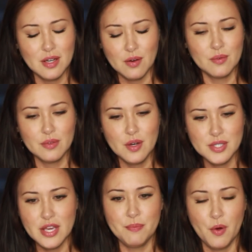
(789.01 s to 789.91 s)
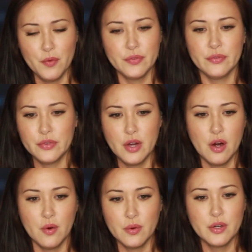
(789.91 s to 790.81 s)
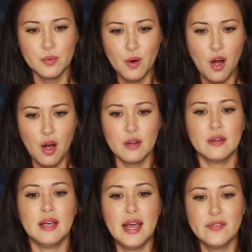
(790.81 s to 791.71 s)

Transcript: No, no, Seth Moulton. No, you're wrong.